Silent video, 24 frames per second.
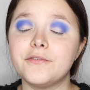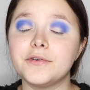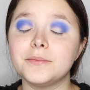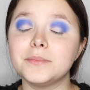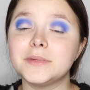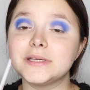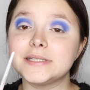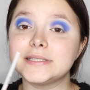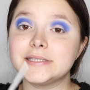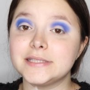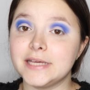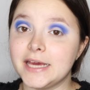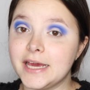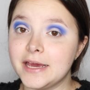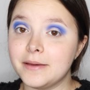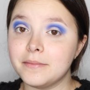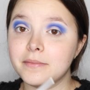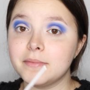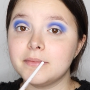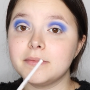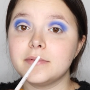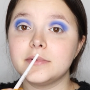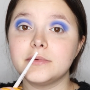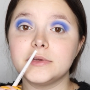from the
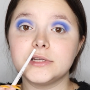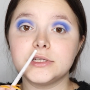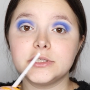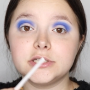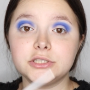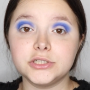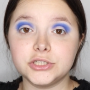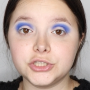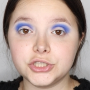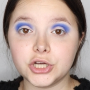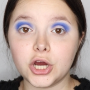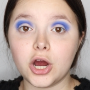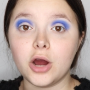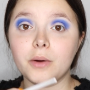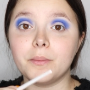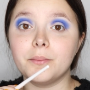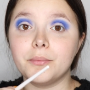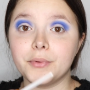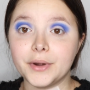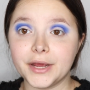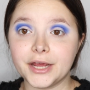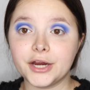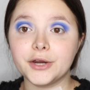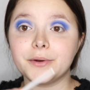same
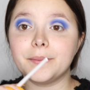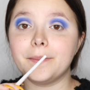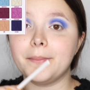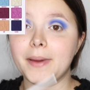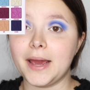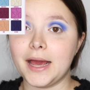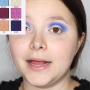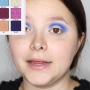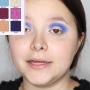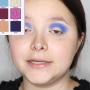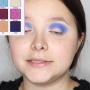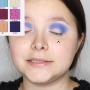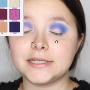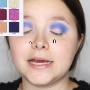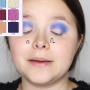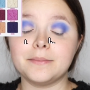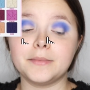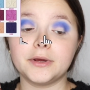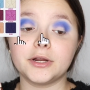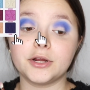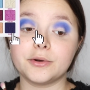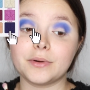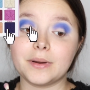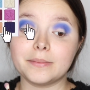Jawbreaker palette, I'm
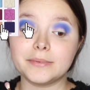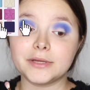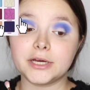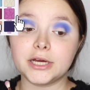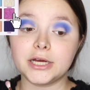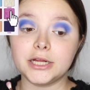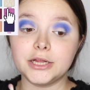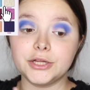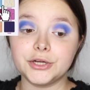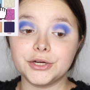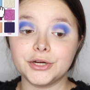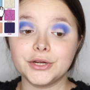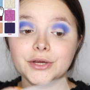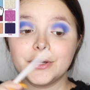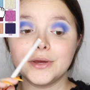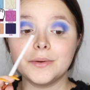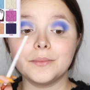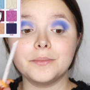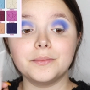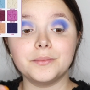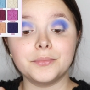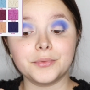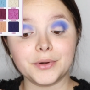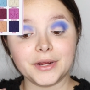gonna grab the color
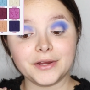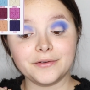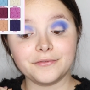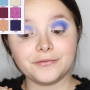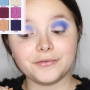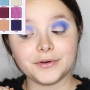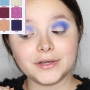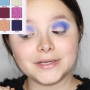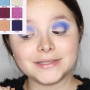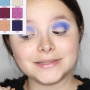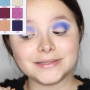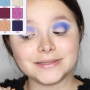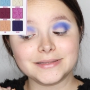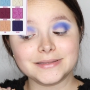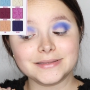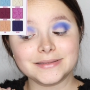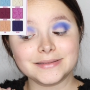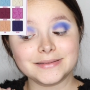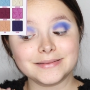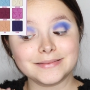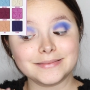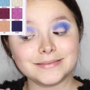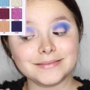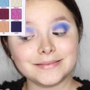Brain Freeze
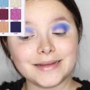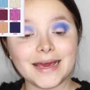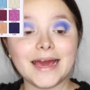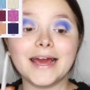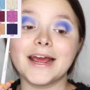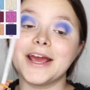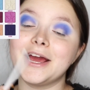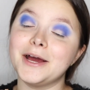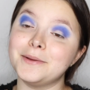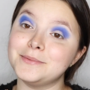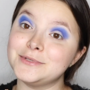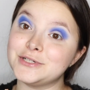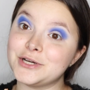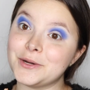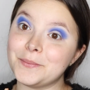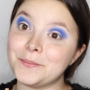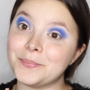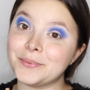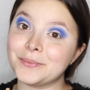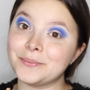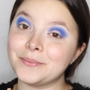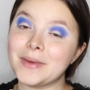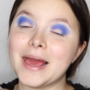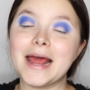and Gumdrop,
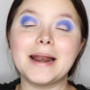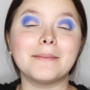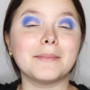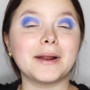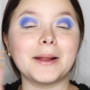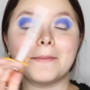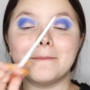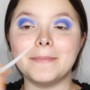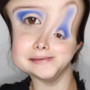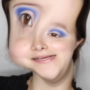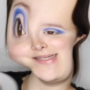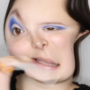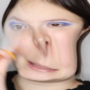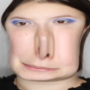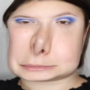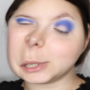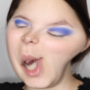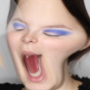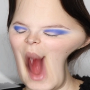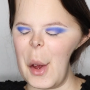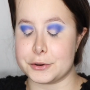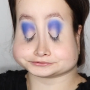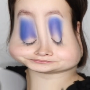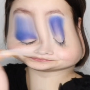and I'm gonna mix them
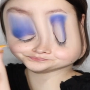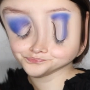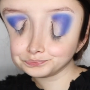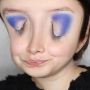together